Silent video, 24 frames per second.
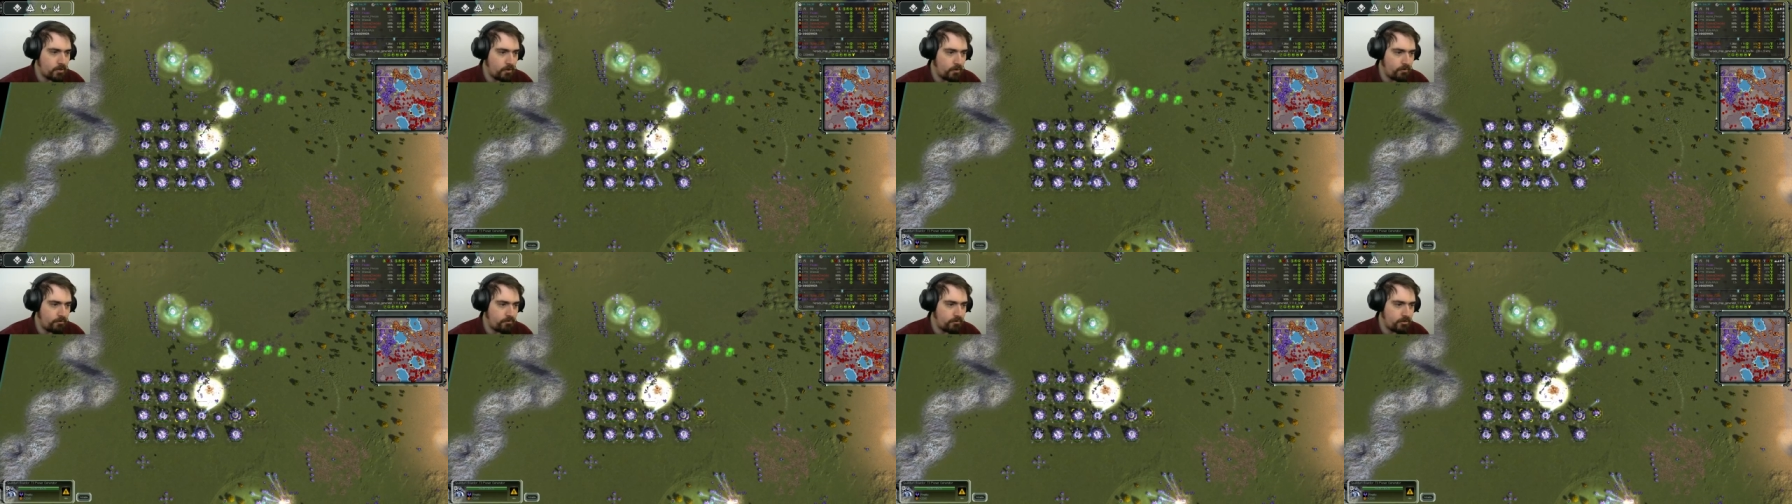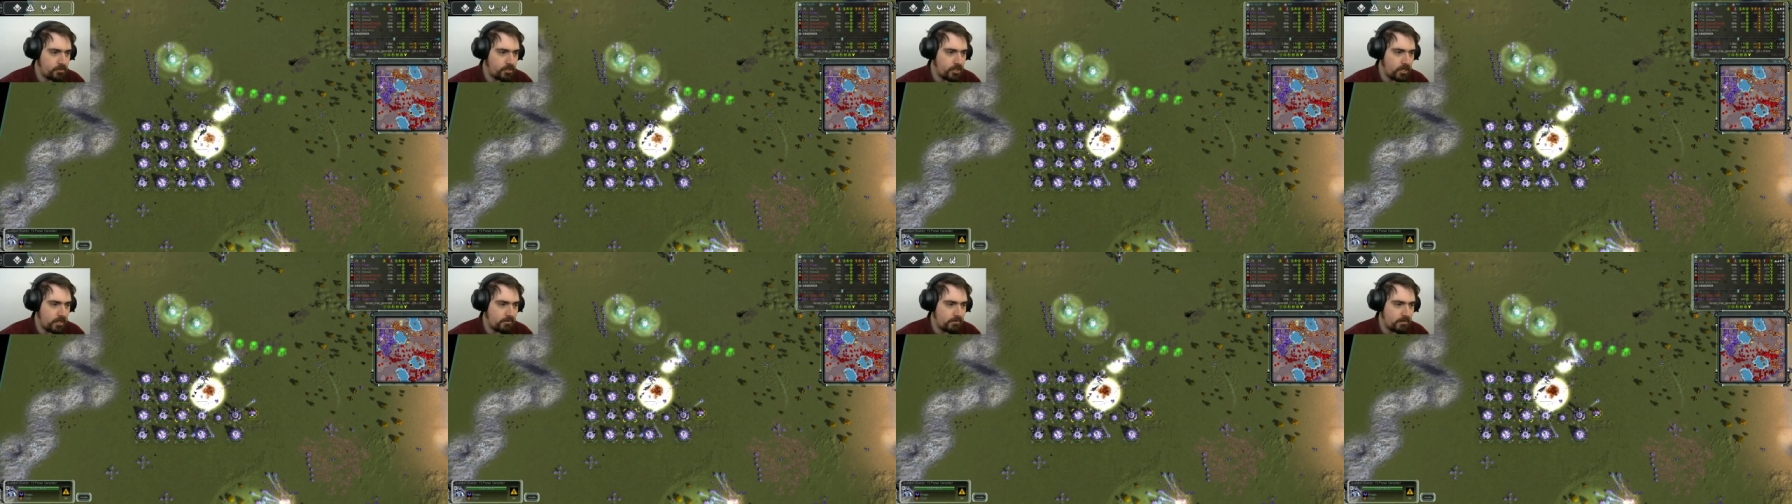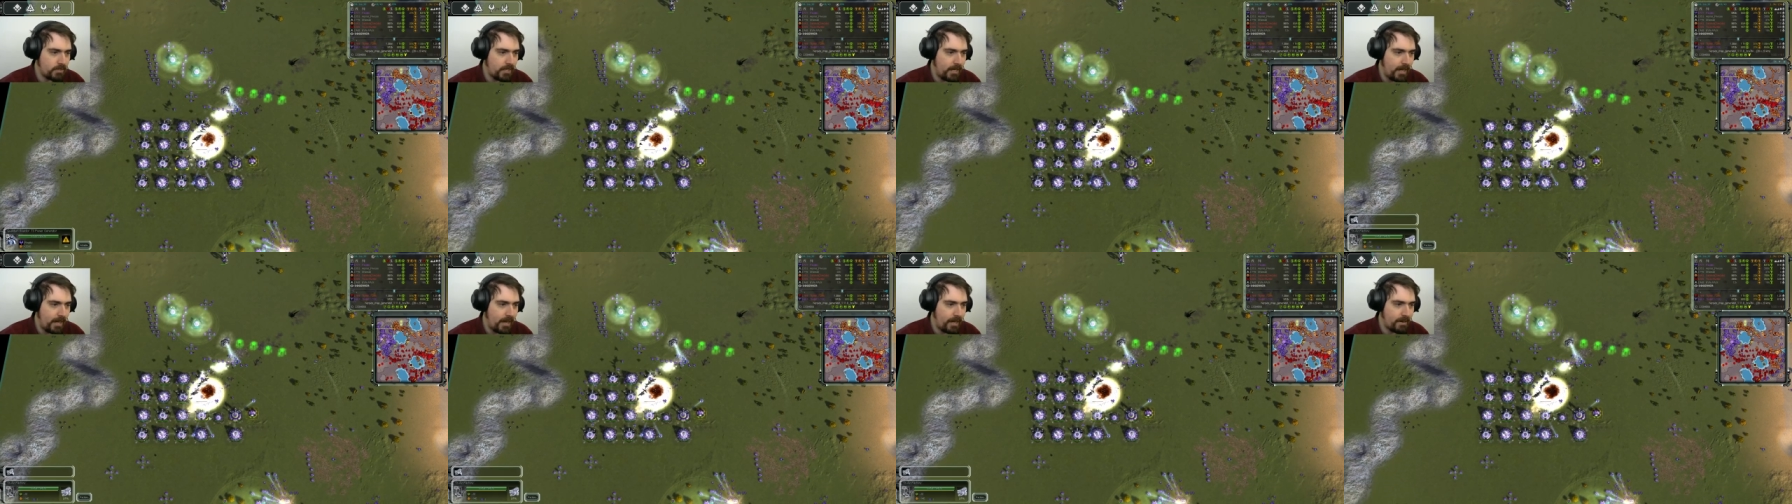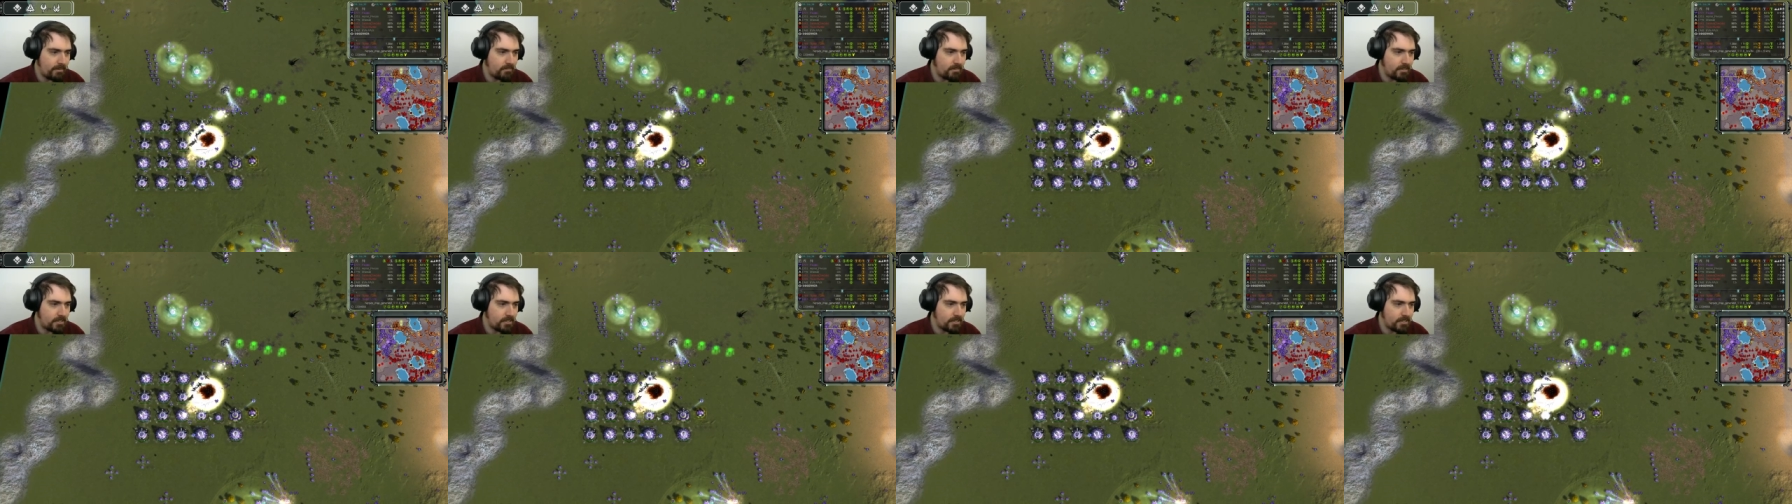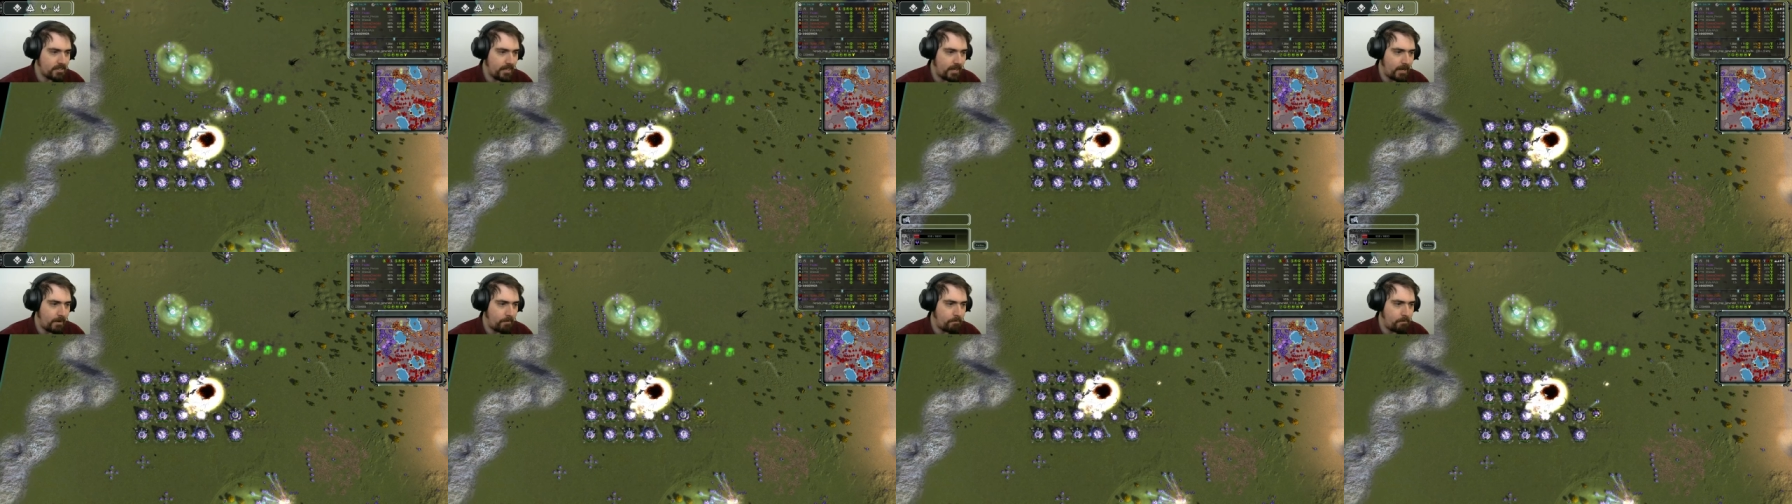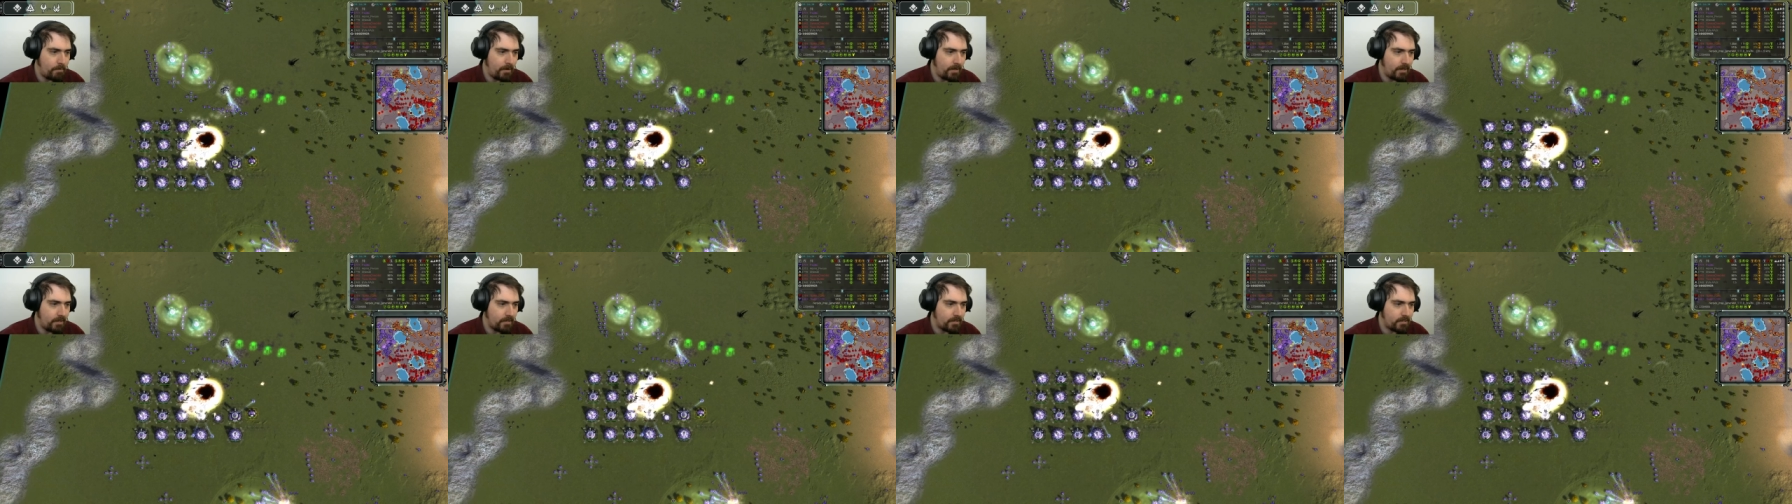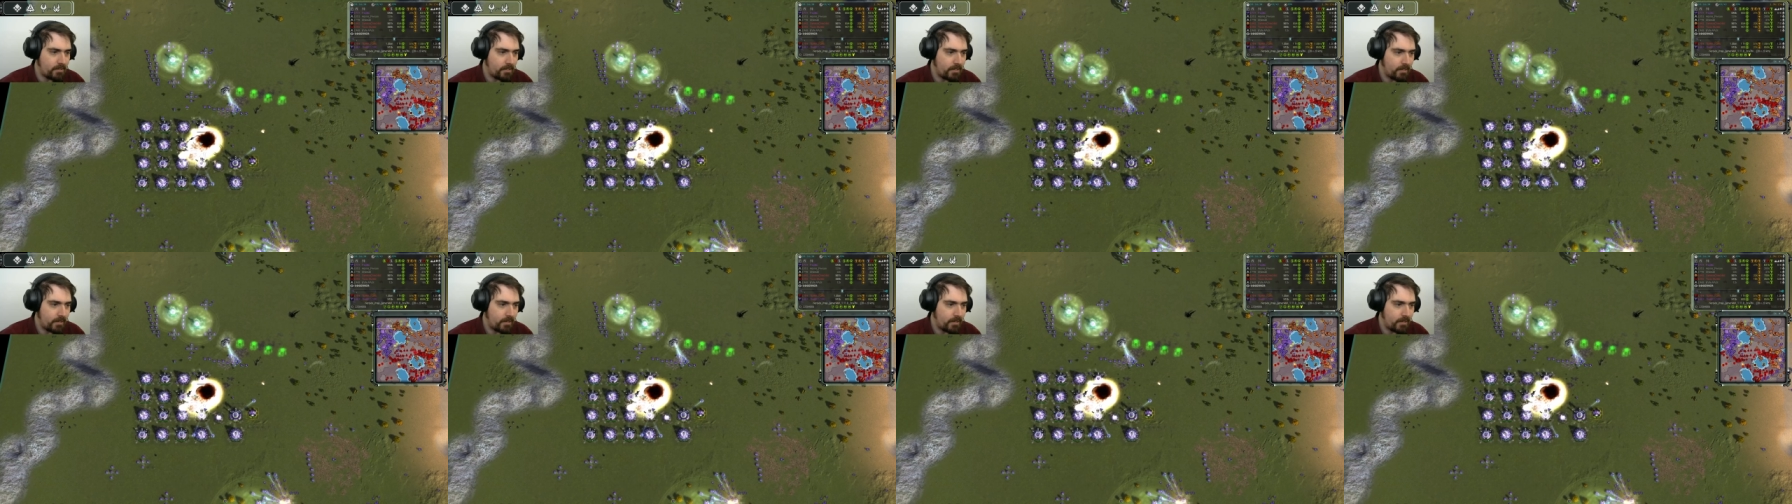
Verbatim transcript: going for a general air grid snipe, but